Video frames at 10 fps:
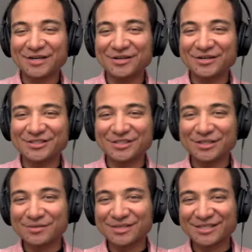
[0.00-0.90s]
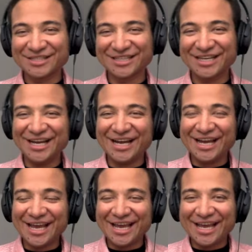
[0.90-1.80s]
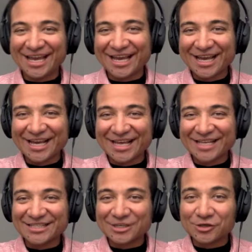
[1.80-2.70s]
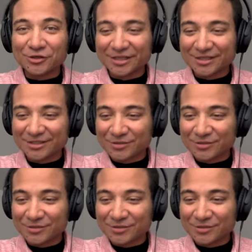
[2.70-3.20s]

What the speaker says: our syllabus. So let's do